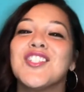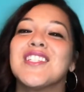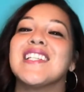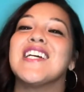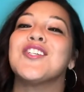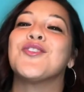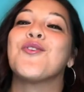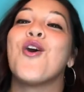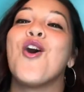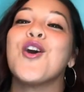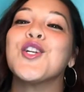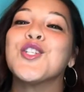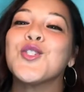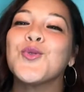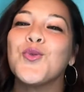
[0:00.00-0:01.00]
just let your
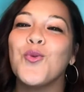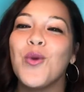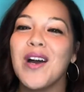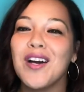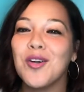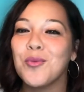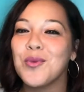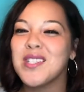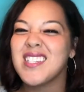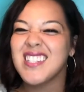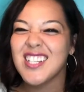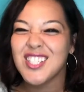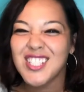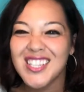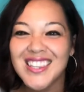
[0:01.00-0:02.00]
heart swell with
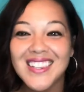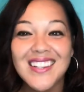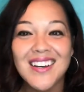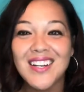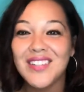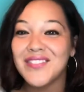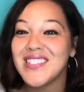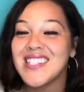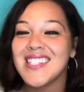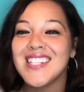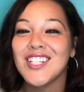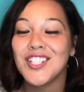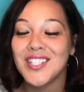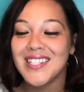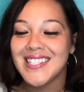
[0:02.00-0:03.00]
such love and
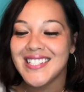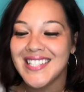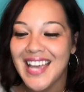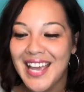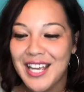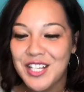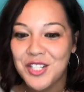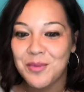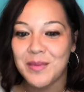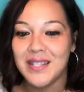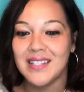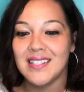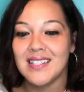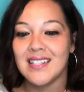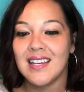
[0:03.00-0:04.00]
such
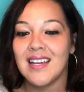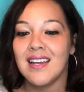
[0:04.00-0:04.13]
contentment.